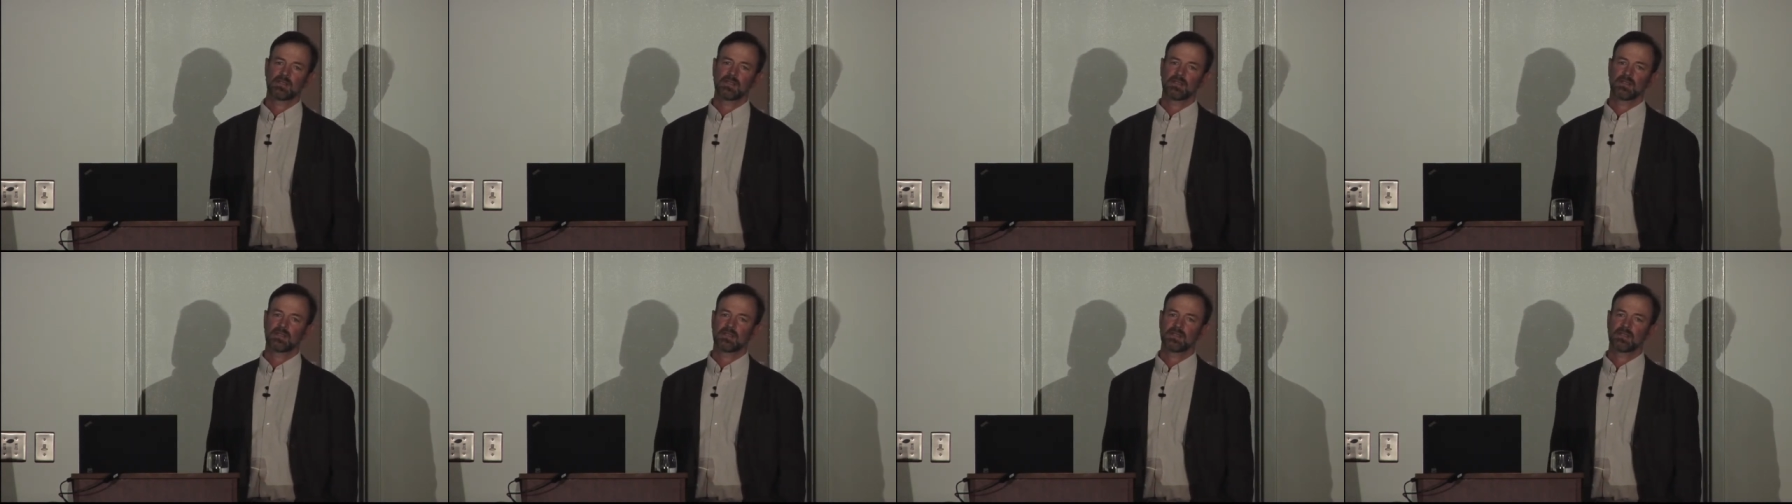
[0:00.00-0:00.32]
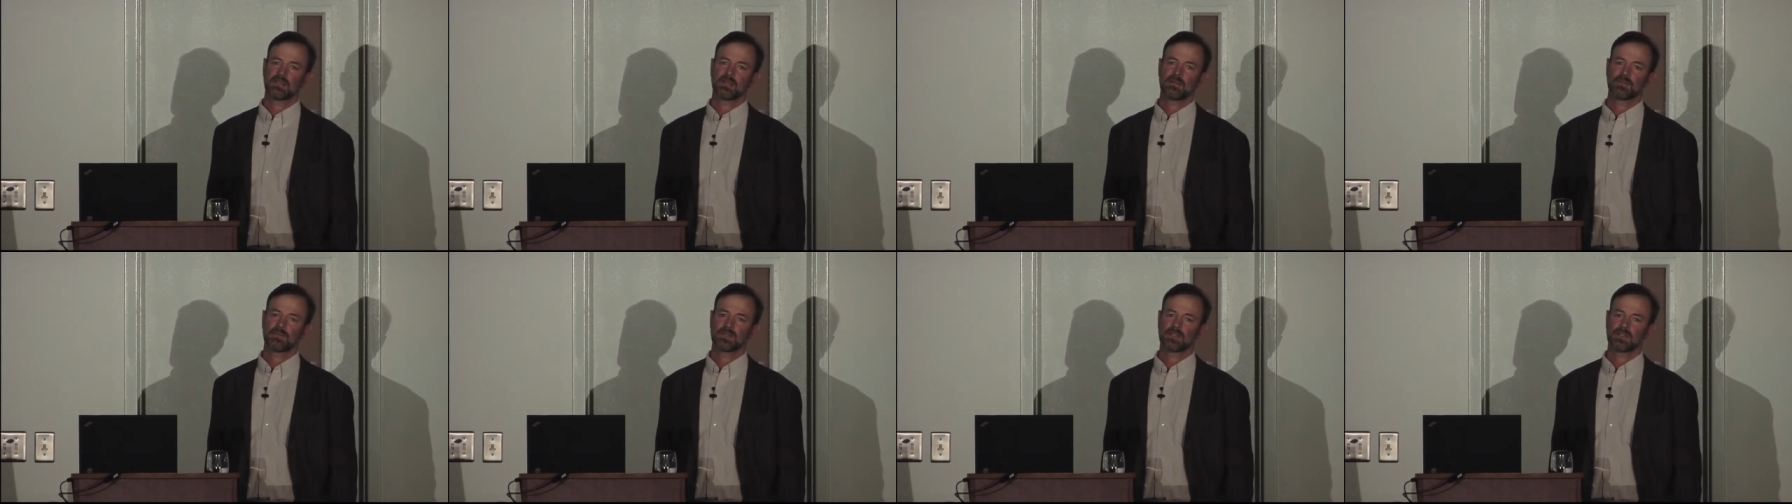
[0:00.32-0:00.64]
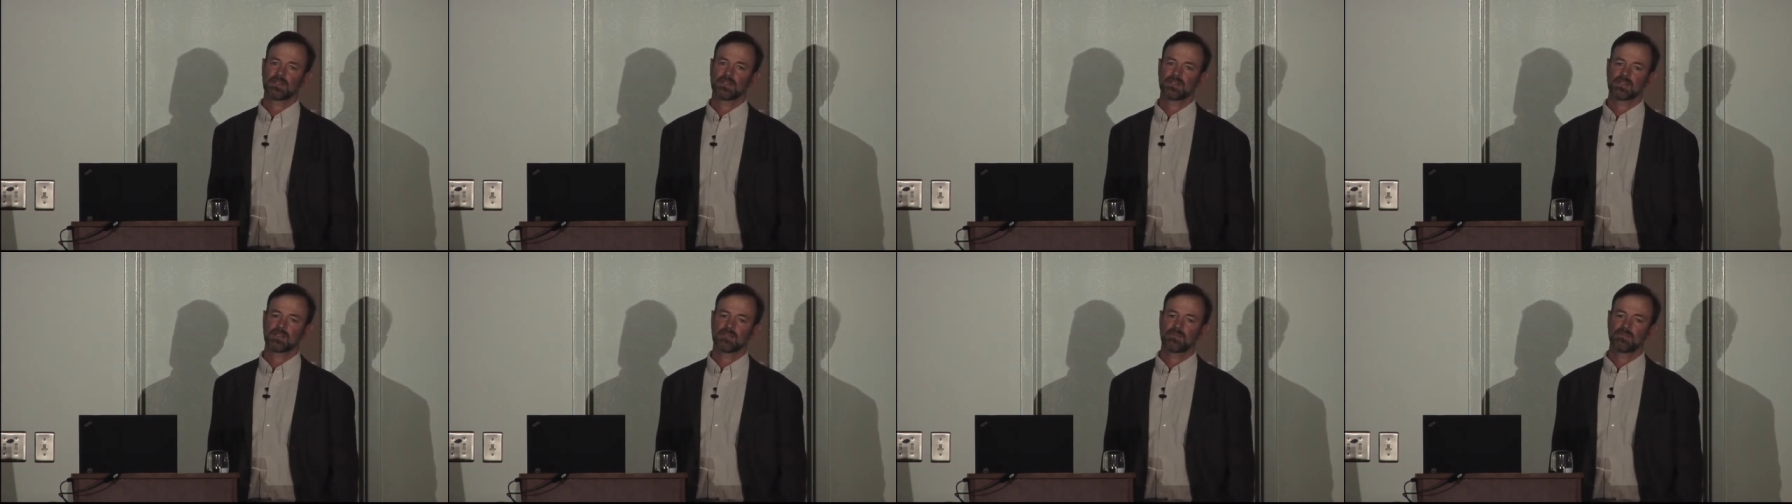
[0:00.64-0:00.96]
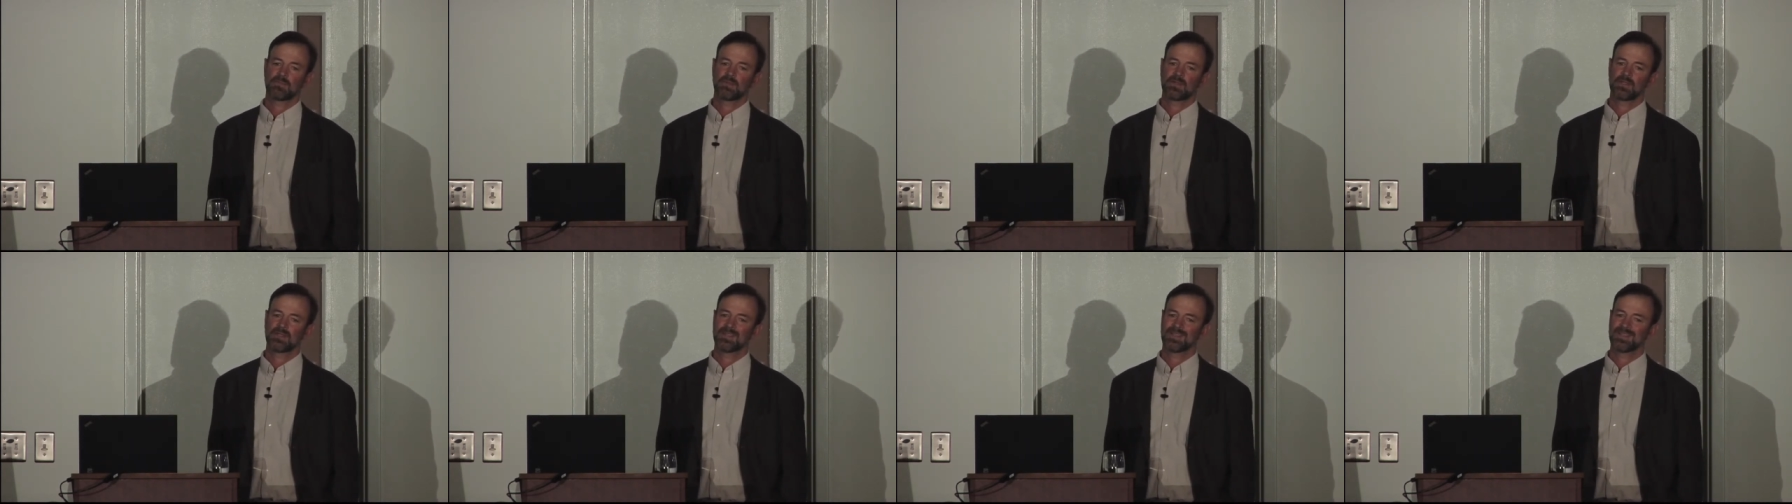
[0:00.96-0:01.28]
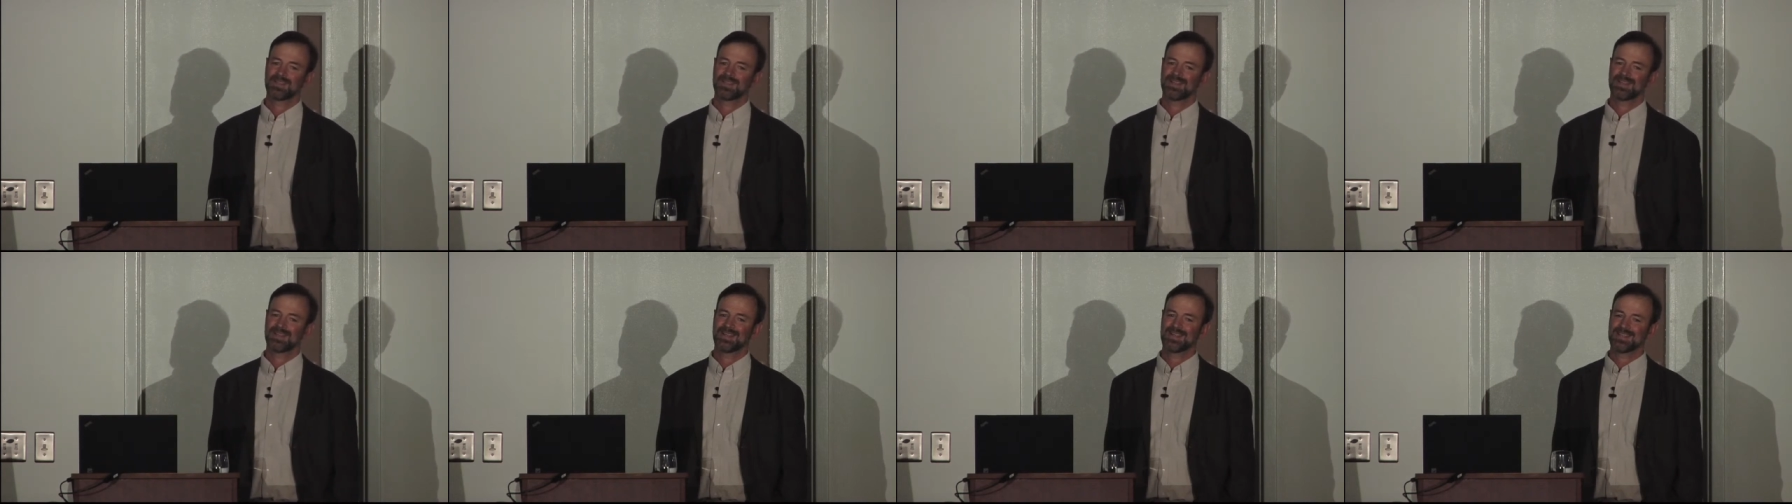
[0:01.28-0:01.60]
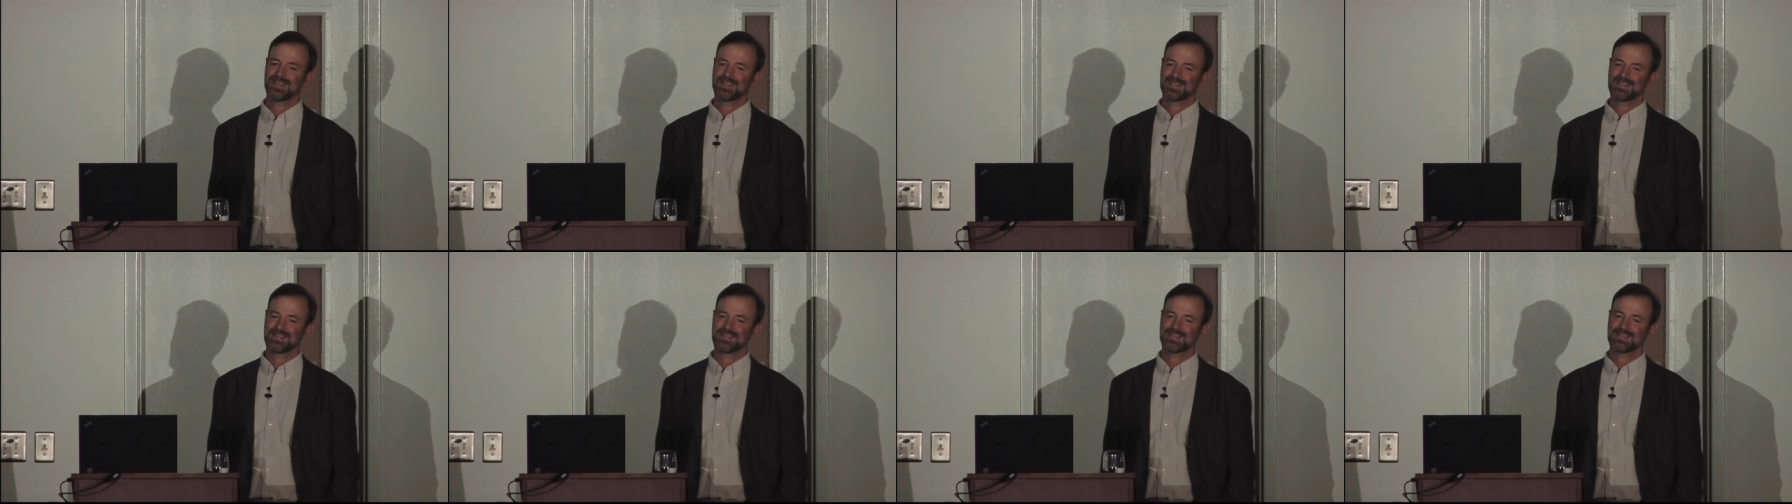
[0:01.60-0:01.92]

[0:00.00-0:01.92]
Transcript: into competition, but again,